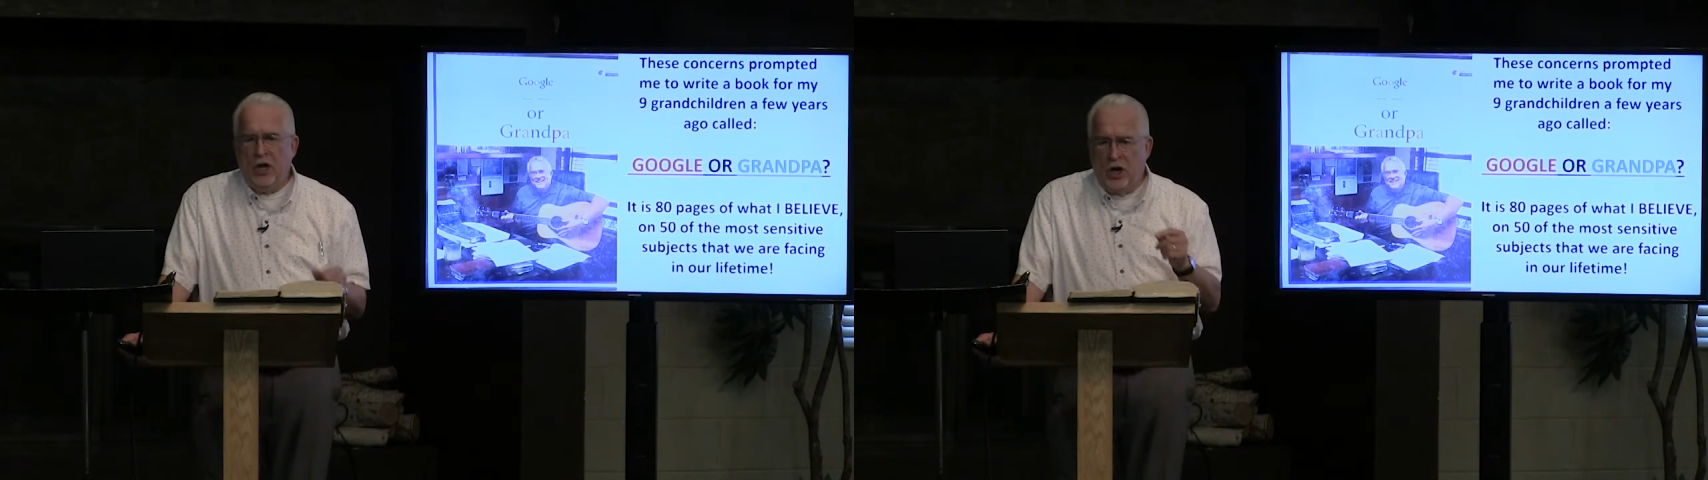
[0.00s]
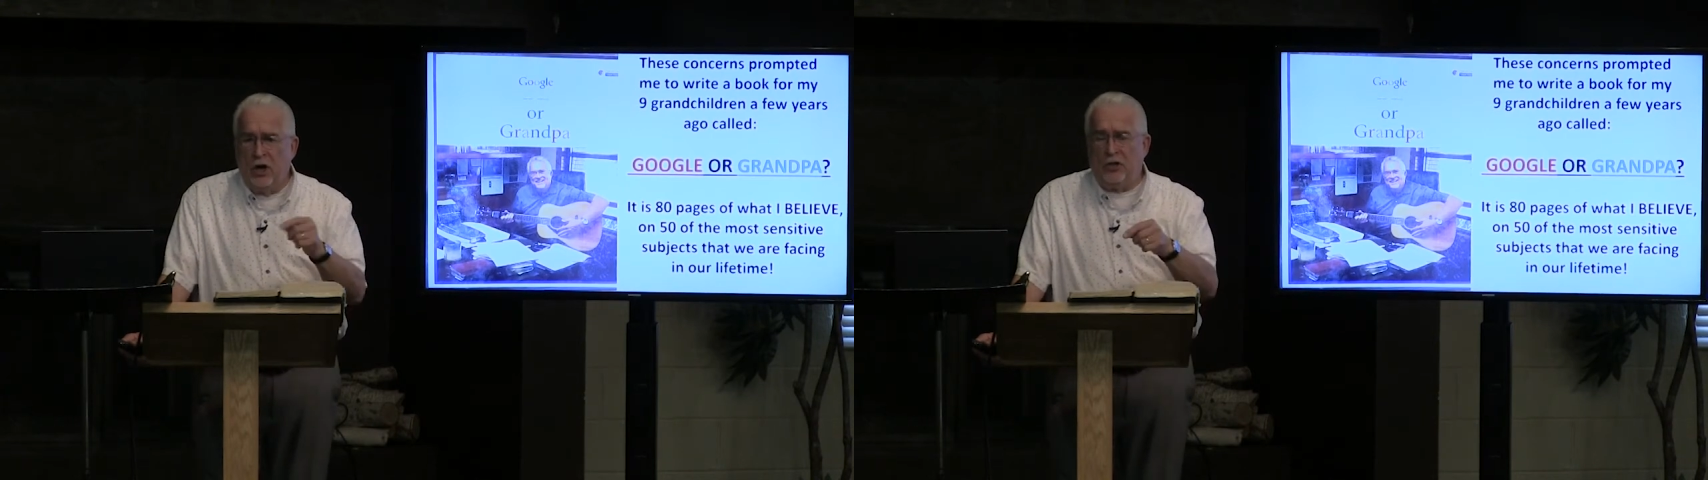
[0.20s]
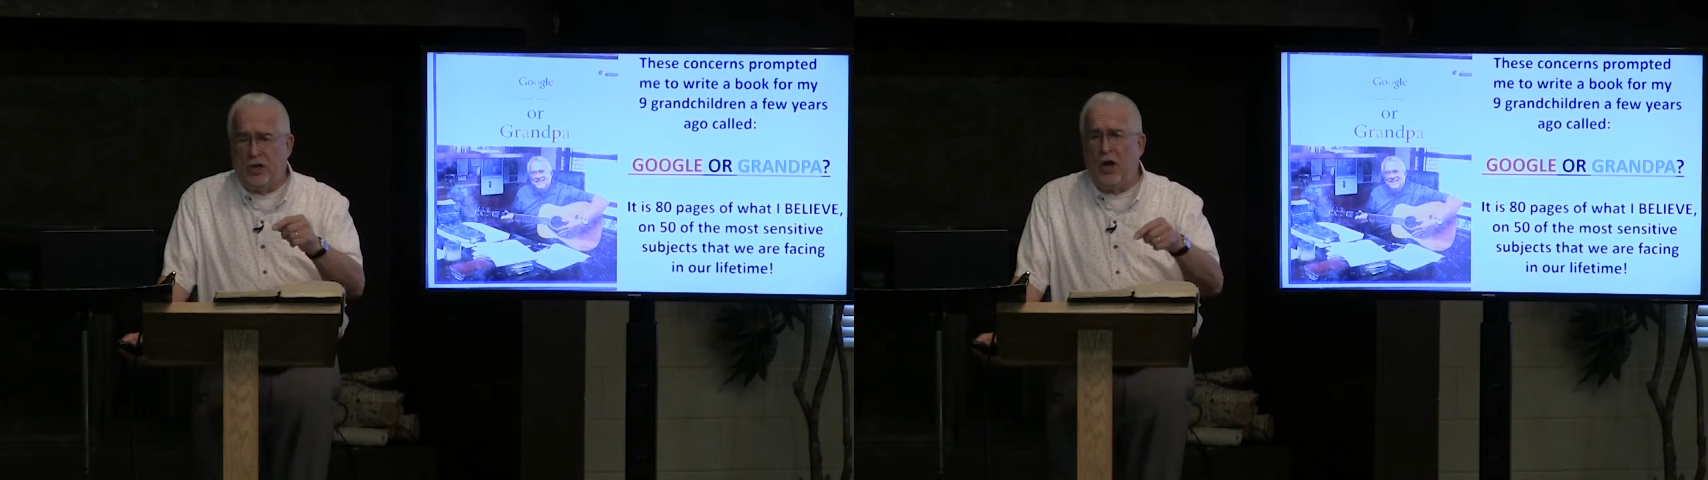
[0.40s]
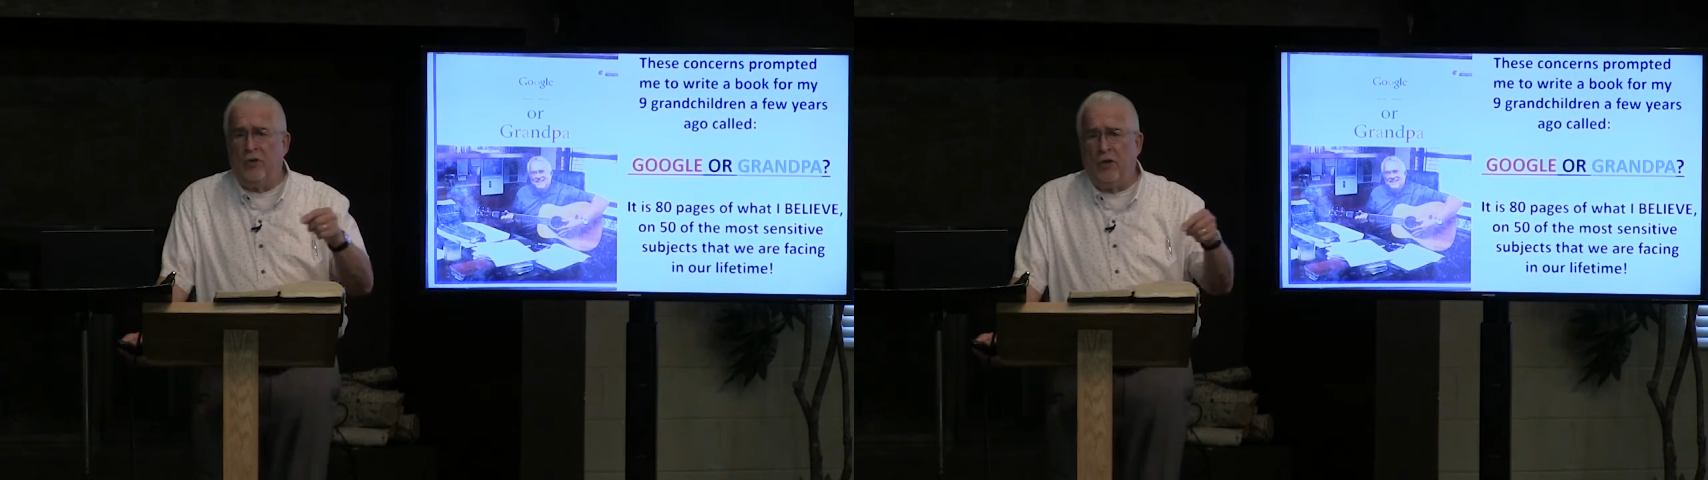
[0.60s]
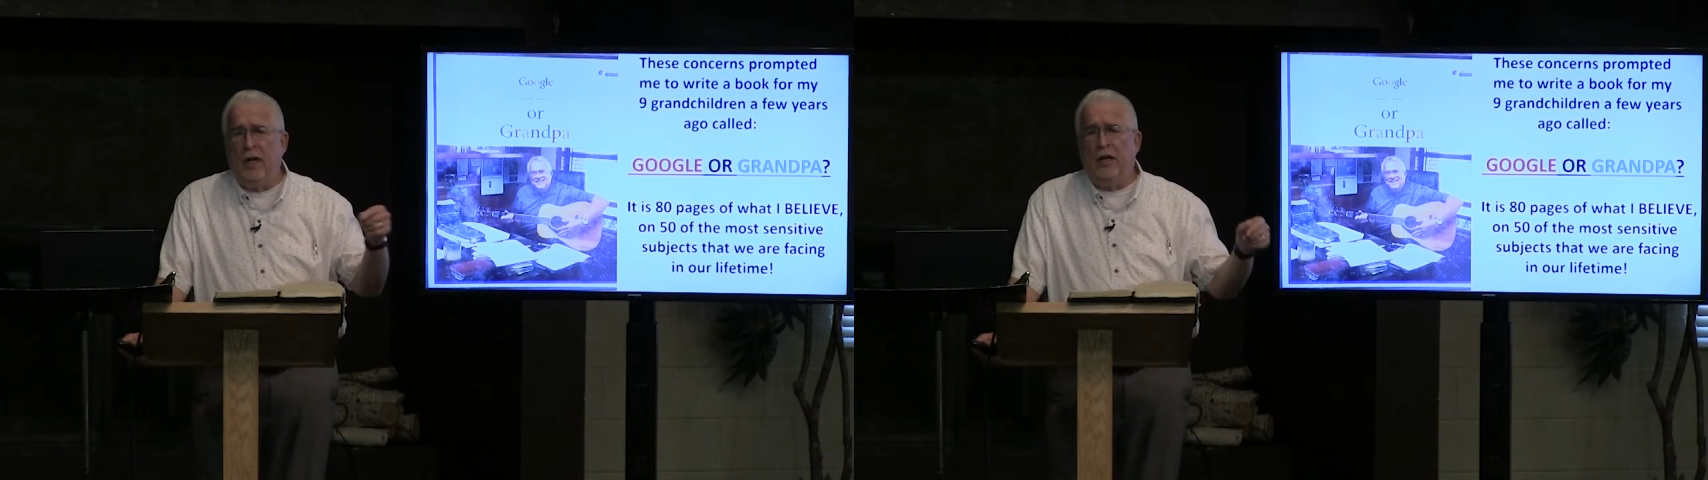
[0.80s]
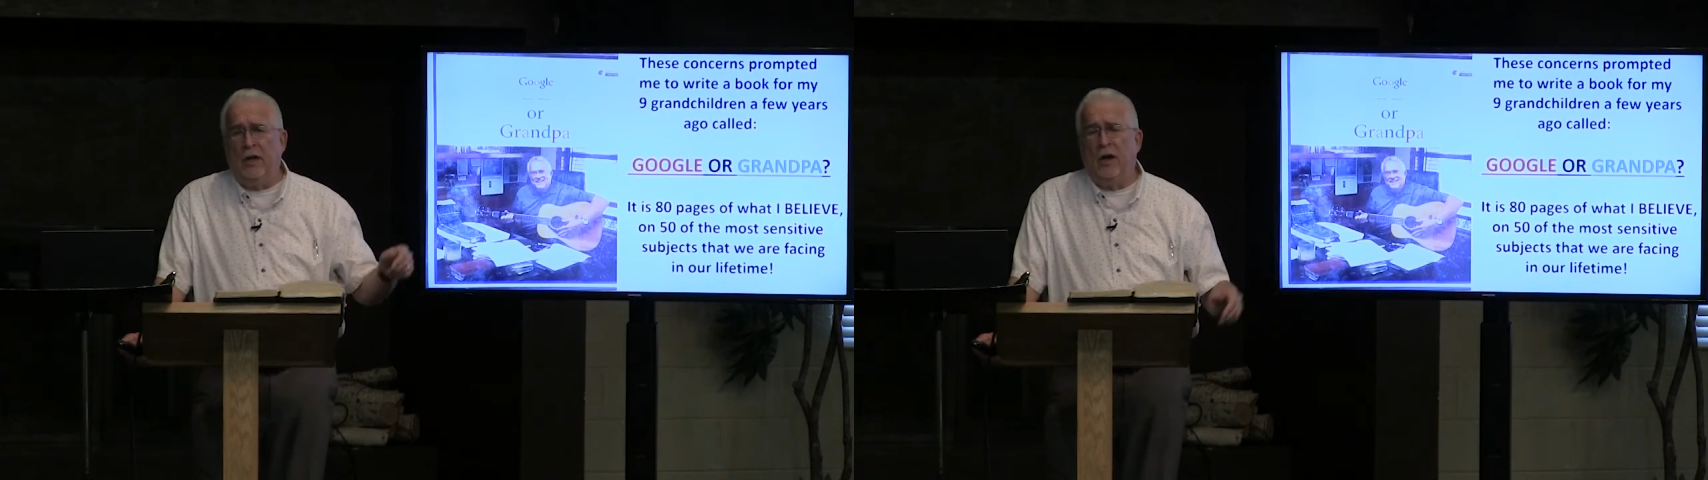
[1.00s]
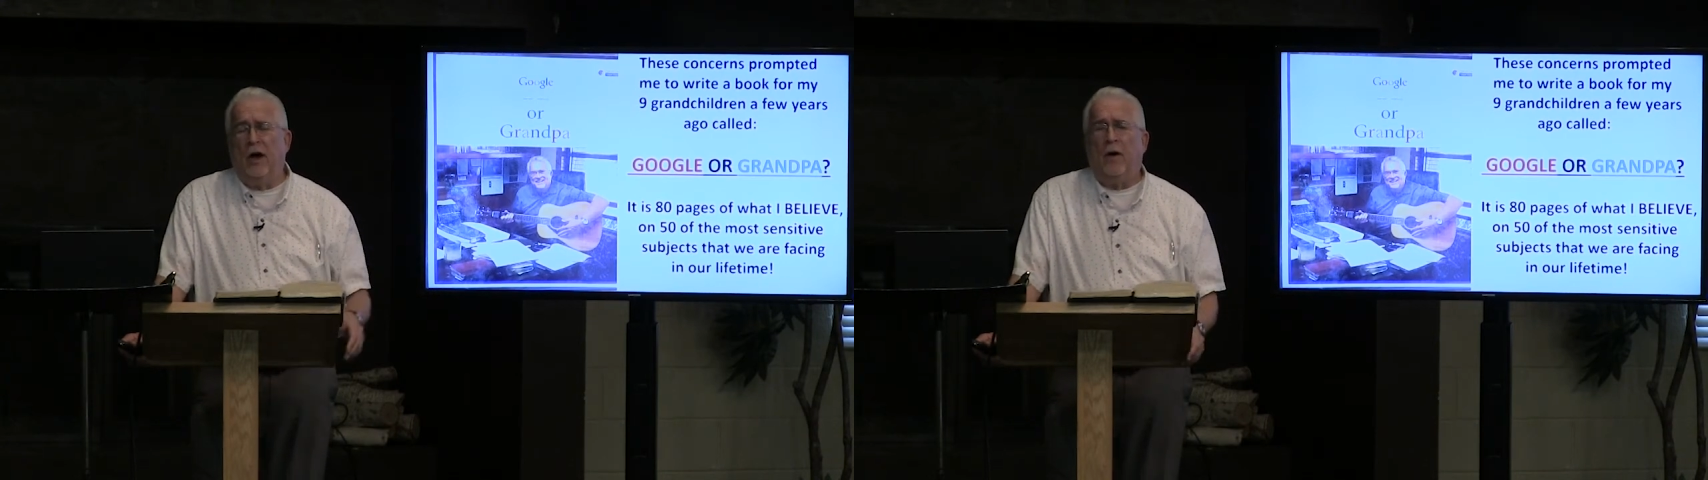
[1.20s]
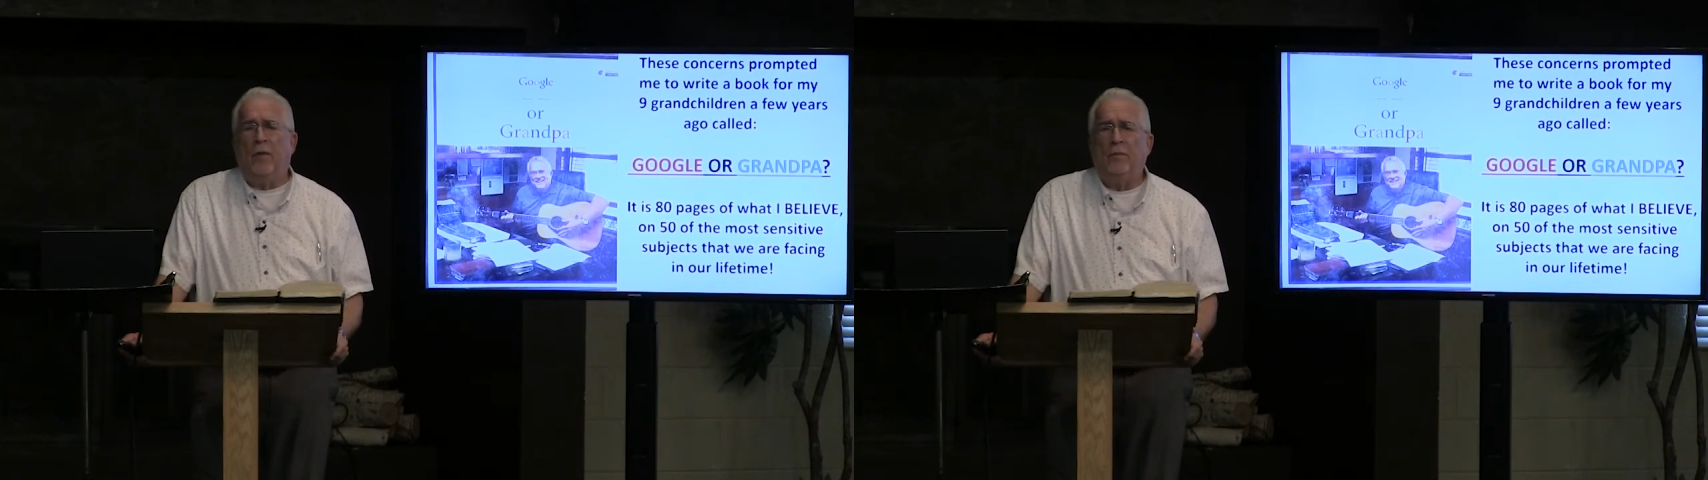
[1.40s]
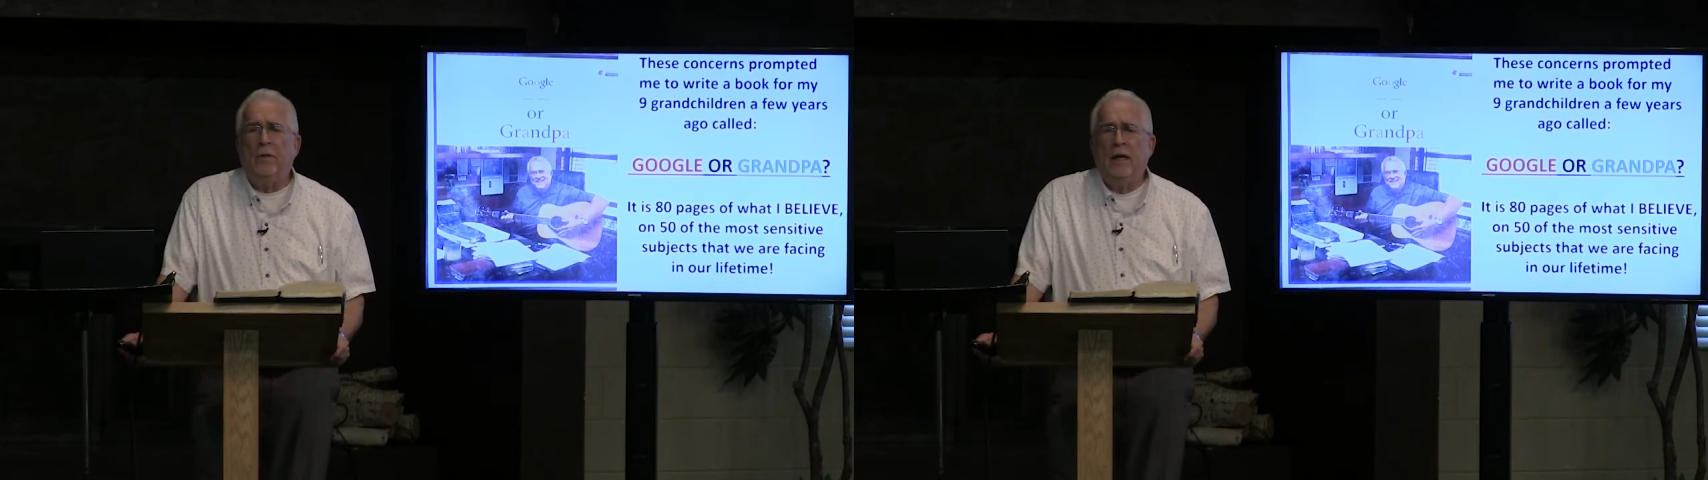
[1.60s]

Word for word: Your children need to know.